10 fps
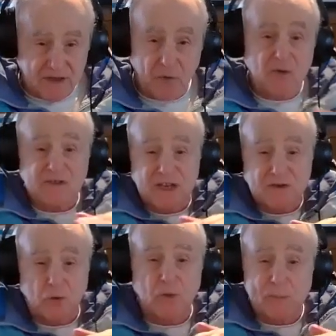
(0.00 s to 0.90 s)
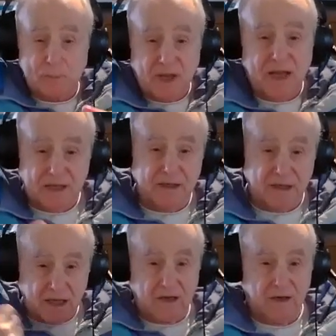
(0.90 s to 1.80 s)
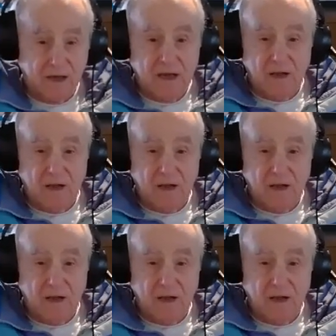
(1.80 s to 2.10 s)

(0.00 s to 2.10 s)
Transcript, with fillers: See, those things are replaying again.